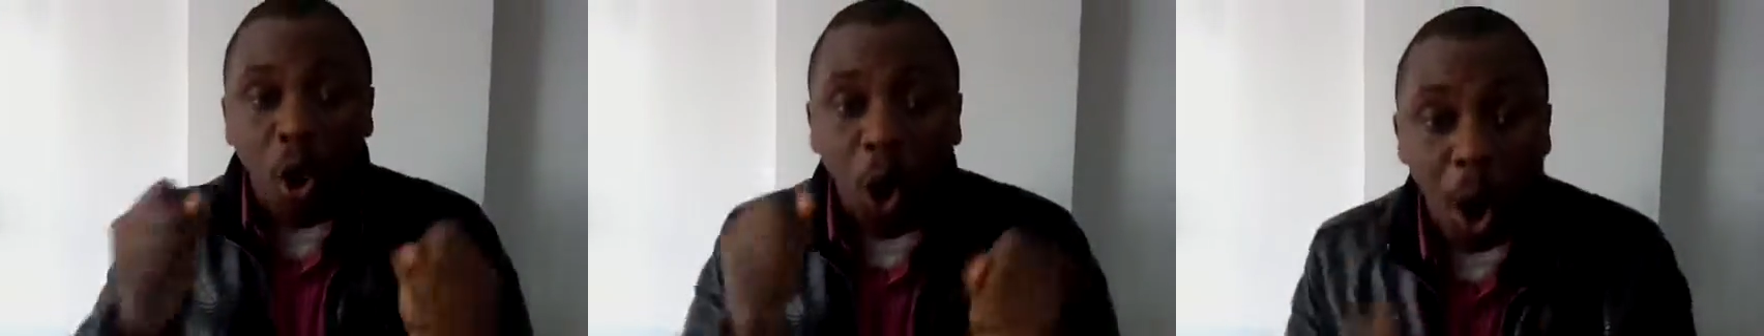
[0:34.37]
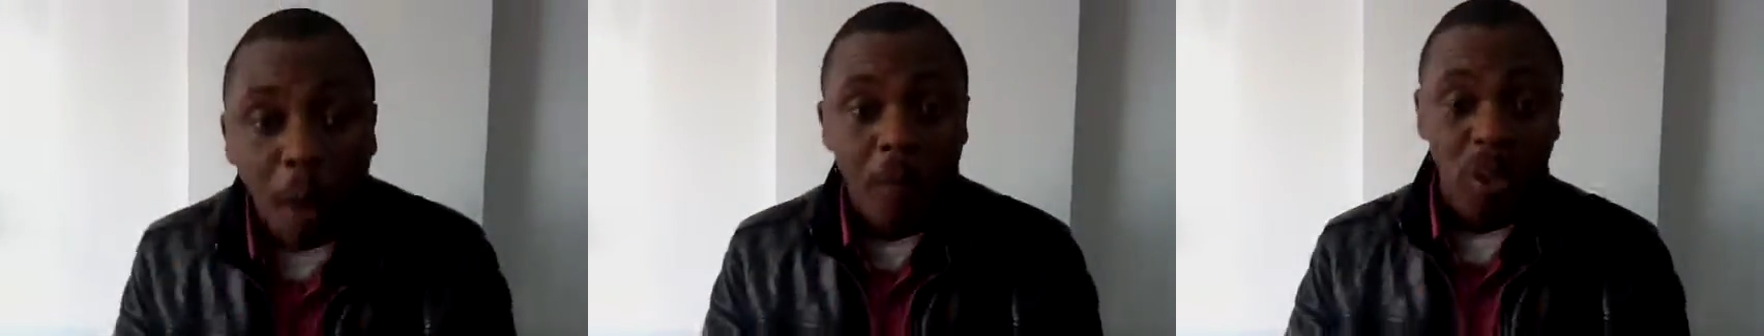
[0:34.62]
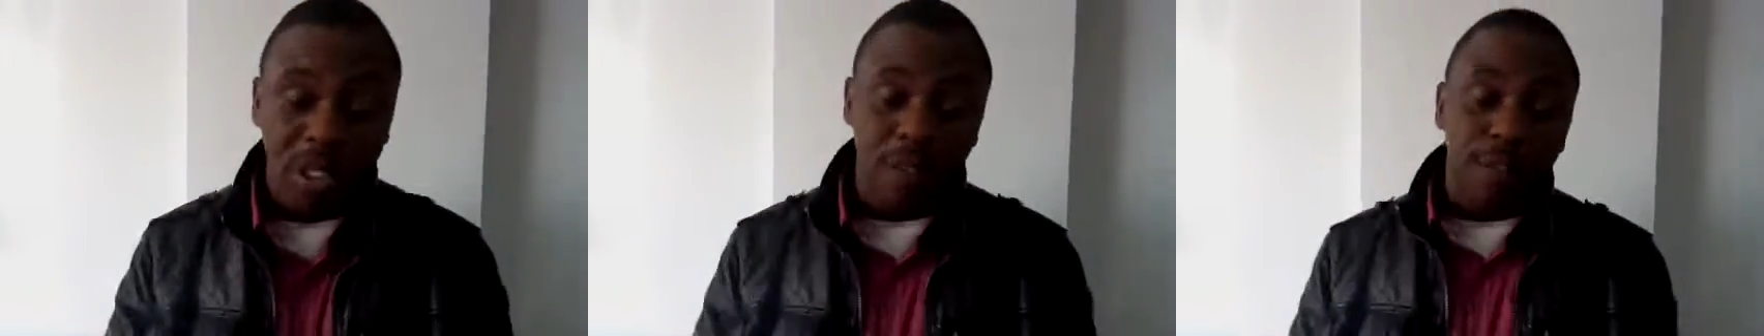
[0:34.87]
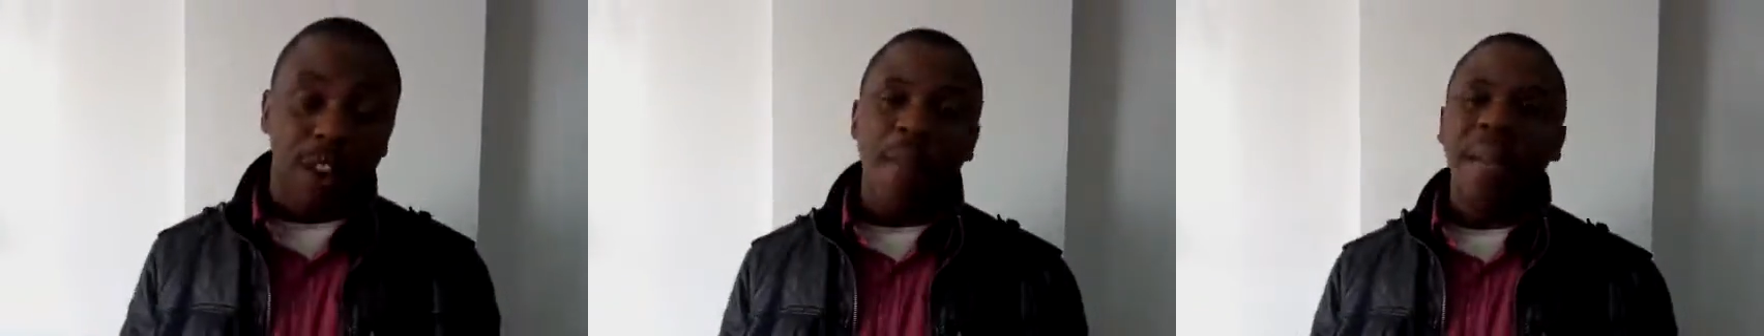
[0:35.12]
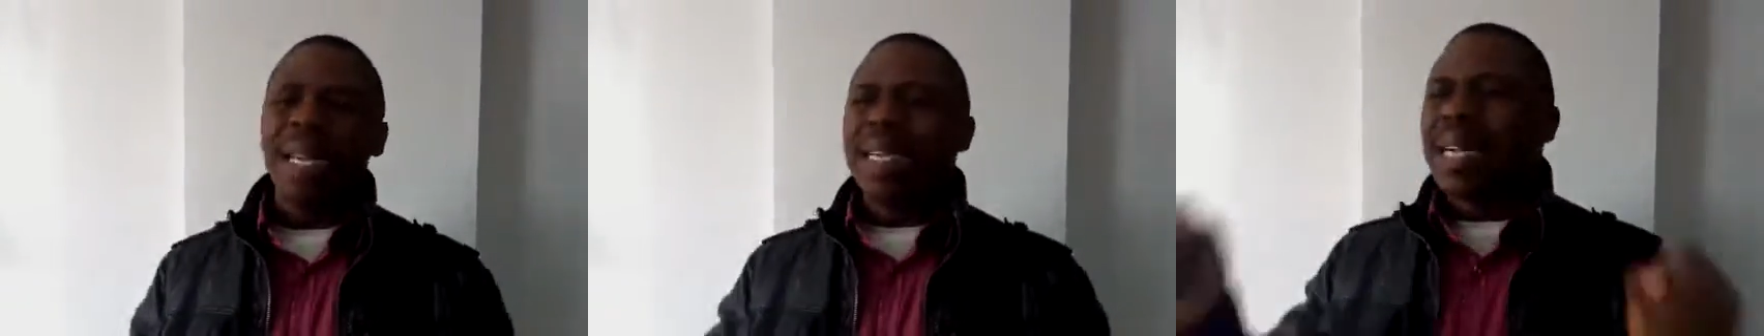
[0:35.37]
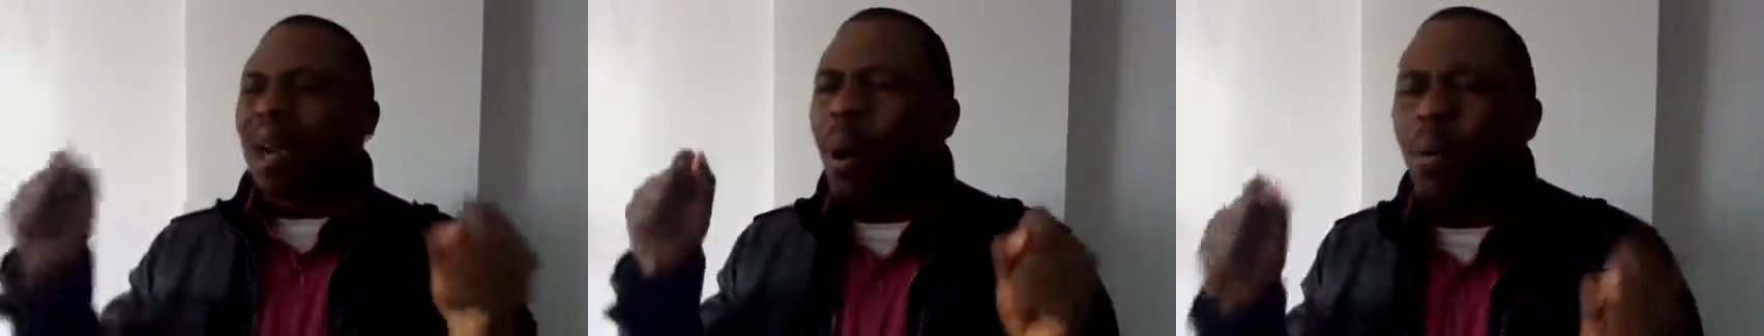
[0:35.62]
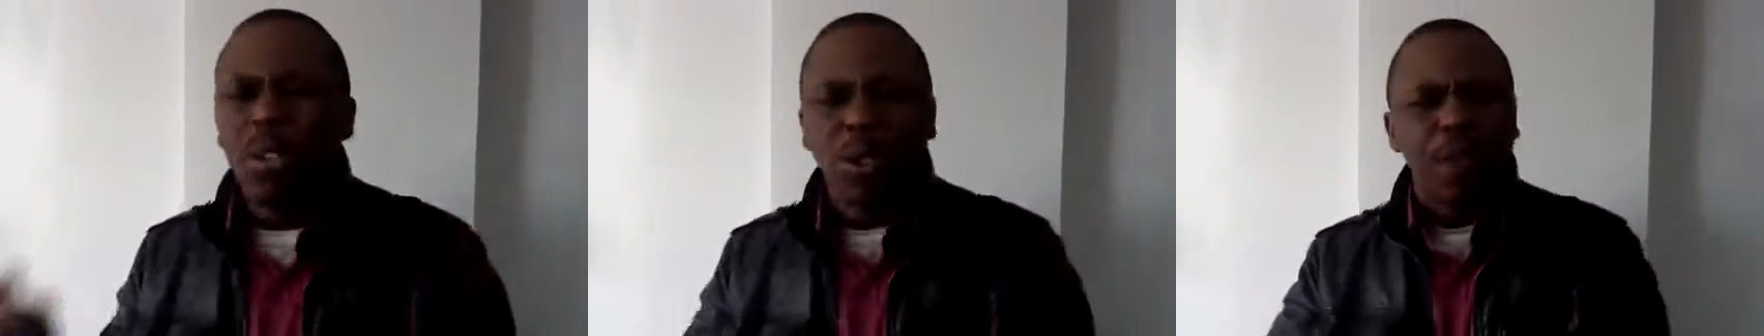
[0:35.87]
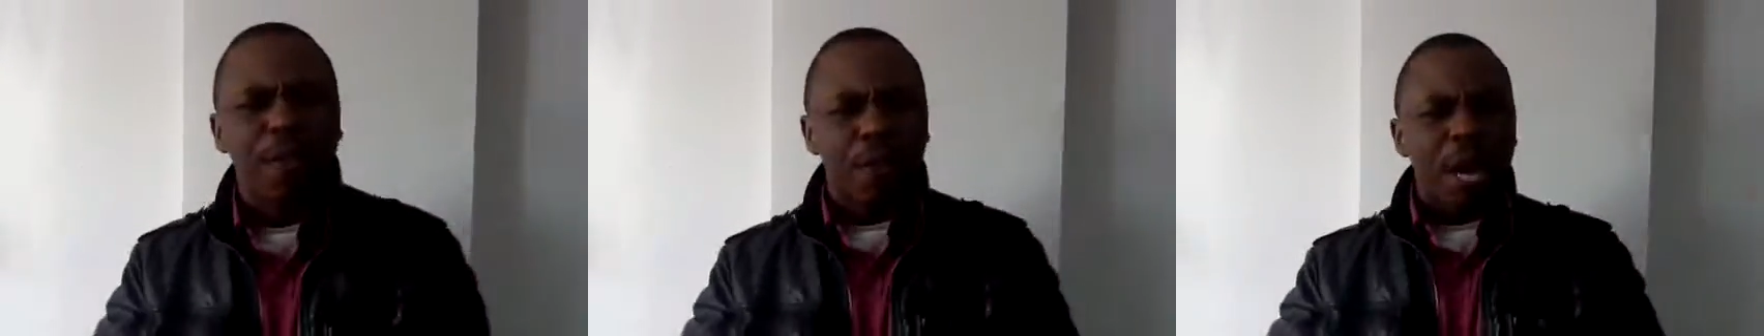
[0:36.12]
Come with your family, come with
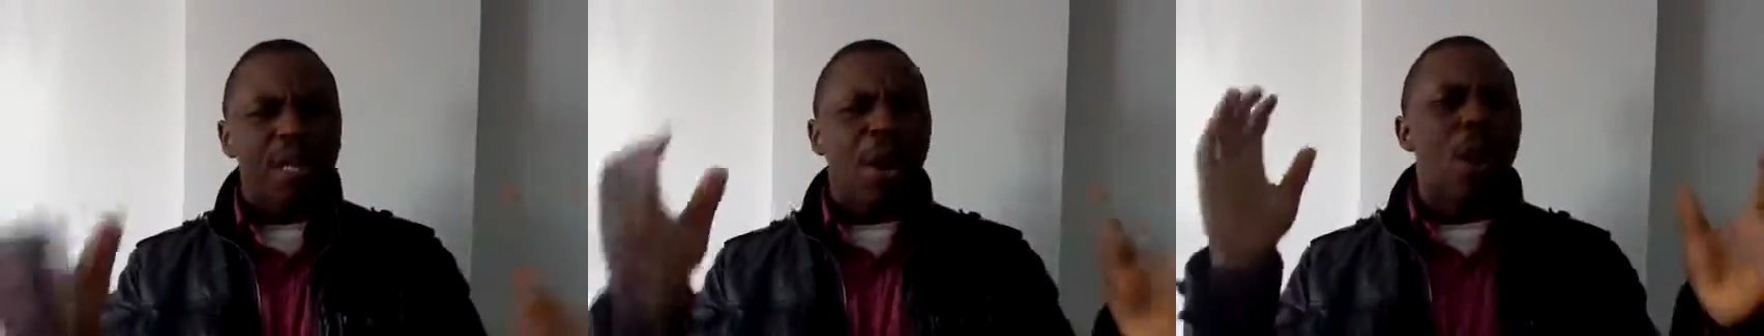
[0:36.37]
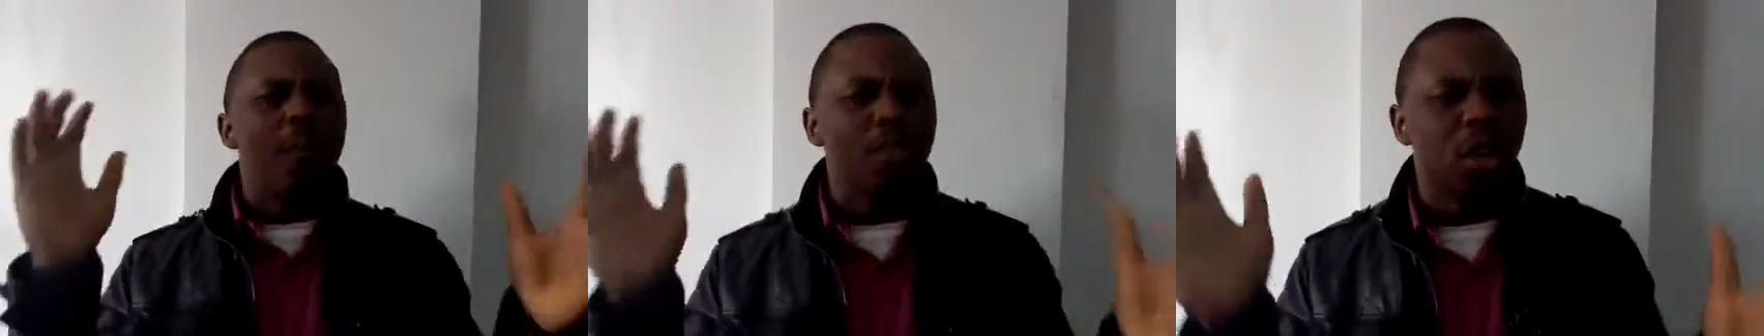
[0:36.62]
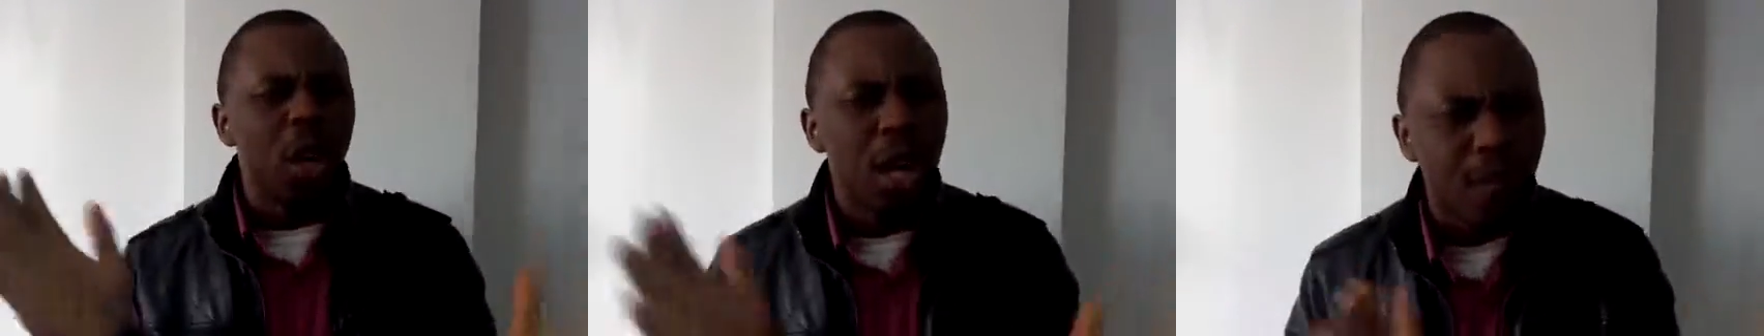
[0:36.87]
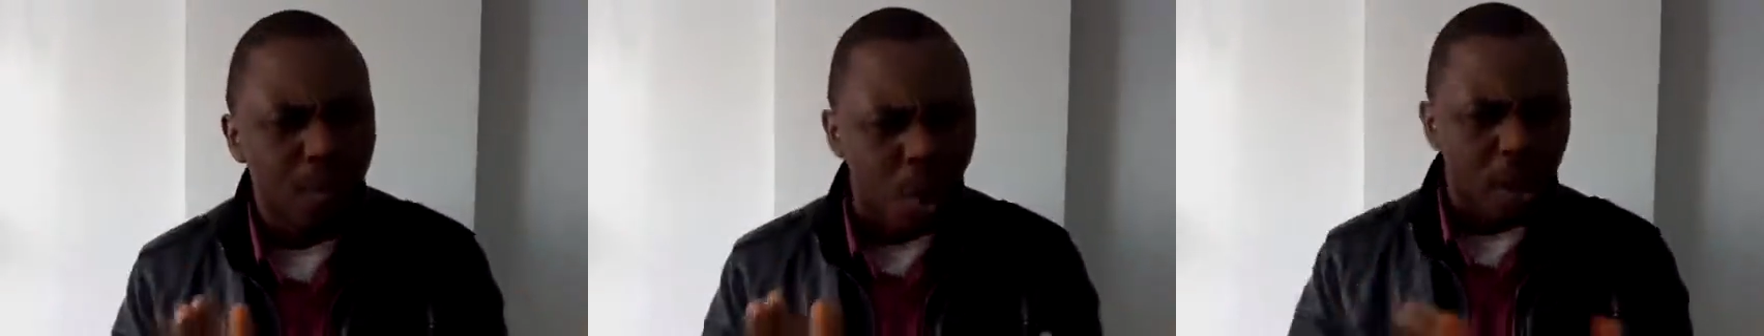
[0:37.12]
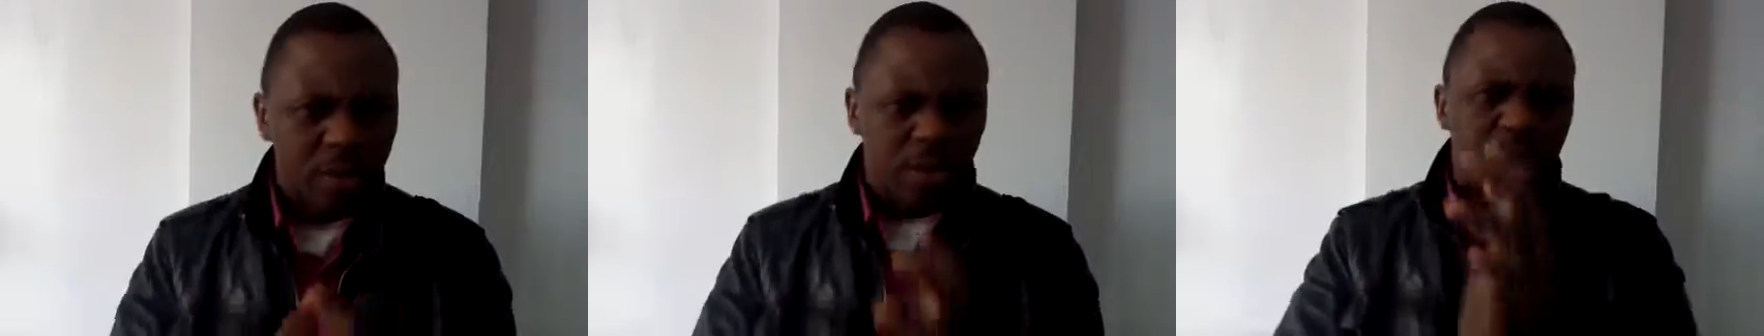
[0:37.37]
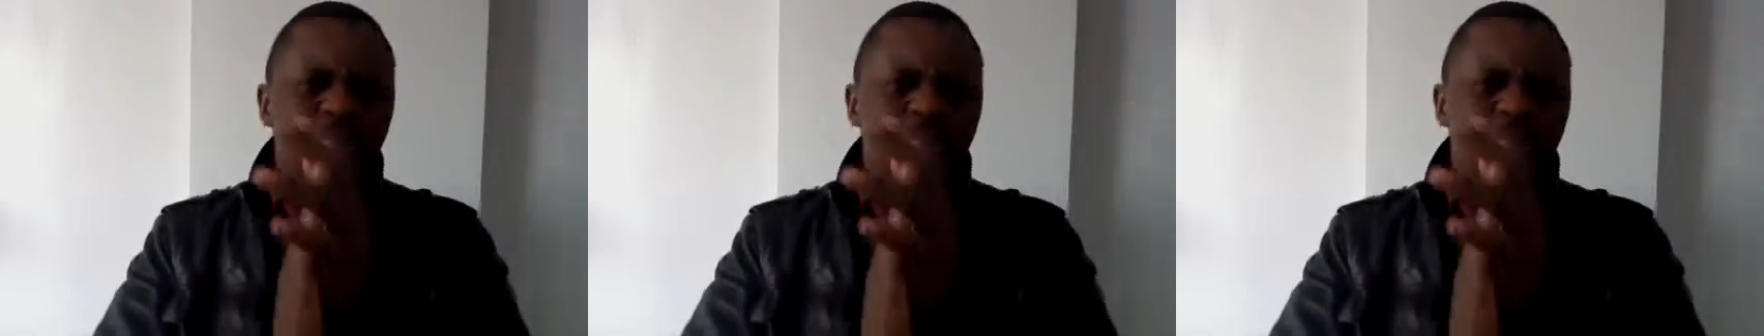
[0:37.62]
your friends, come with your loved ones,